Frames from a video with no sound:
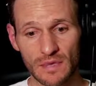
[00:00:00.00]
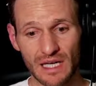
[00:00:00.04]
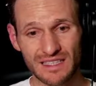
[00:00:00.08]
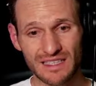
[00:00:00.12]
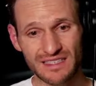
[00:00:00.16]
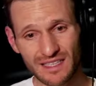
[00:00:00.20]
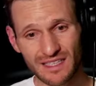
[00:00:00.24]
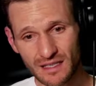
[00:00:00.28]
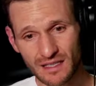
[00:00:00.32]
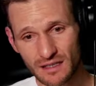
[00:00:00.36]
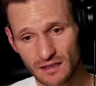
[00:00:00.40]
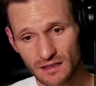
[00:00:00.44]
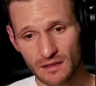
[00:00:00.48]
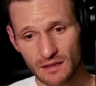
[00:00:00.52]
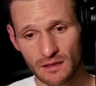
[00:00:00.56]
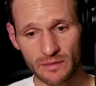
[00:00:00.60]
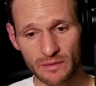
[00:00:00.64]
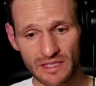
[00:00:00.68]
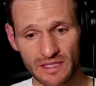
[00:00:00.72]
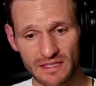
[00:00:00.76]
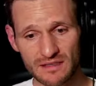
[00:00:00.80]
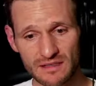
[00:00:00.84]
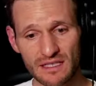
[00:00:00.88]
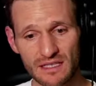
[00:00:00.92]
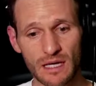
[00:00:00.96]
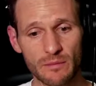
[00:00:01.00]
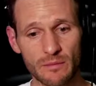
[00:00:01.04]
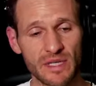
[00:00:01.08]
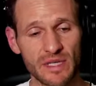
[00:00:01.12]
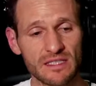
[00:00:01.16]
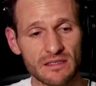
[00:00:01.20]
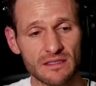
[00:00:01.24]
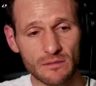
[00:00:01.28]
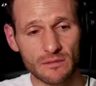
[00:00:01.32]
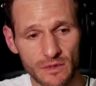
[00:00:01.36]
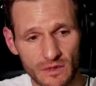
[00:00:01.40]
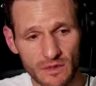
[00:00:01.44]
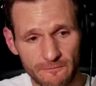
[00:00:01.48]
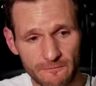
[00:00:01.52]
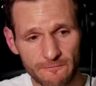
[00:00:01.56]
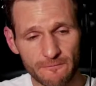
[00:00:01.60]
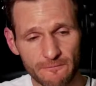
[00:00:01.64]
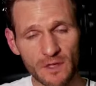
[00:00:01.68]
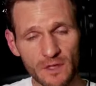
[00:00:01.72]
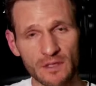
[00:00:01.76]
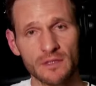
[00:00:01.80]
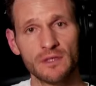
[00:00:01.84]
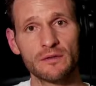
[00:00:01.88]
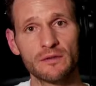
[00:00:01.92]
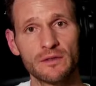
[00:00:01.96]
I said it a little bit at the top. Basically, we're going to
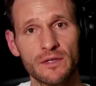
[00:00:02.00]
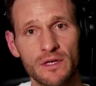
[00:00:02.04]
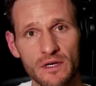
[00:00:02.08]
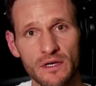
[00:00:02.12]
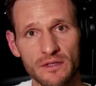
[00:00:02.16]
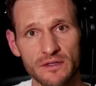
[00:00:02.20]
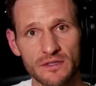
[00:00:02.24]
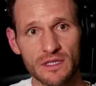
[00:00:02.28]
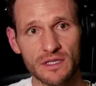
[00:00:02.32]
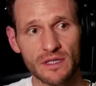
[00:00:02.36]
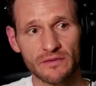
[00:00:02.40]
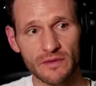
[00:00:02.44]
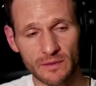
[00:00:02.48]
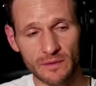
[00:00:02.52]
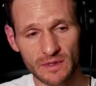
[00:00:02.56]
front load the hard stuff.